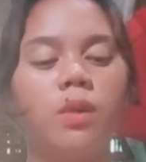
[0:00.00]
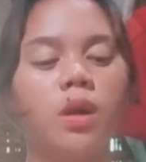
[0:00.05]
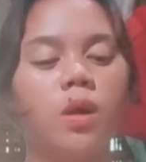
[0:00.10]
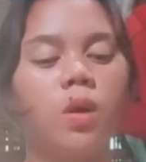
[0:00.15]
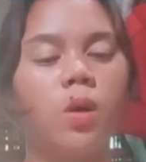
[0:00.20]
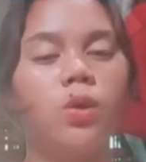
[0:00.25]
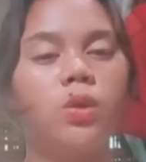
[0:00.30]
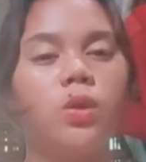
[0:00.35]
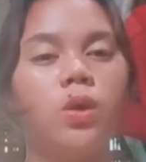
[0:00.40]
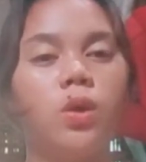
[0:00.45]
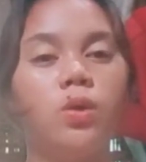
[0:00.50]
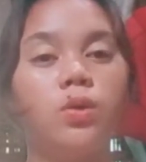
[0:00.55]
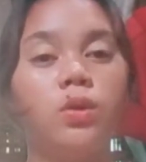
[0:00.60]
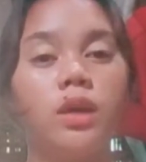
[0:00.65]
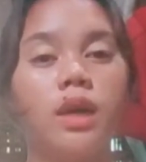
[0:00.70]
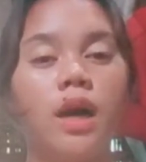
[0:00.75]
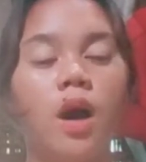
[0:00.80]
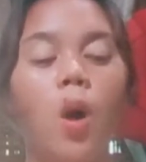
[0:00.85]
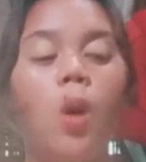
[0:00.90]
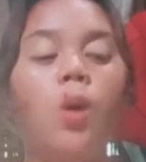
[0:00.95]
we called
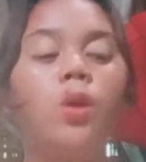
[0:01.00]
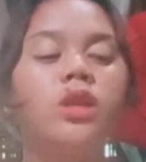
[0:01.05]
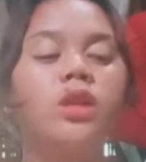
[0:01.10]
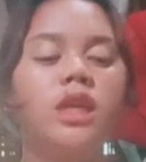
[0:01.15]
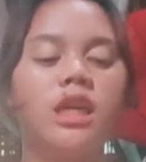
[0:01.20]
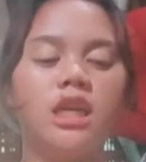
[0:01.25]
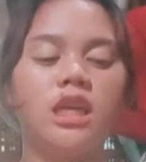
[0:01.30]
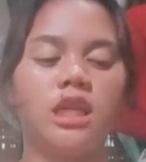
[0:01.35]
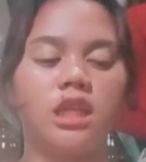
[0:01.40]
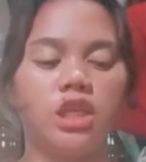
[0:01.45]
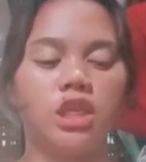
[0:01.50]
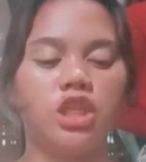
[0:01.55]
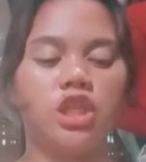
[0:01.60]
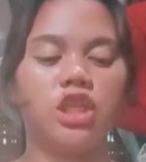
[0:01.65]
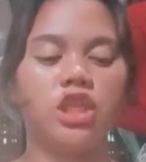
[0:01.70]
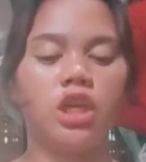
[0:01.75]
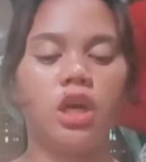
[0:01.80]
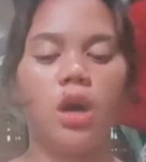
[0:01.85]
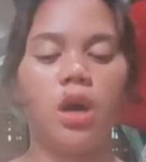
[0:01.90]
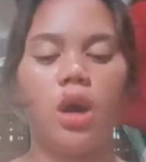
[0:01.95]
Old
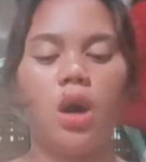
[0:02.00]
English.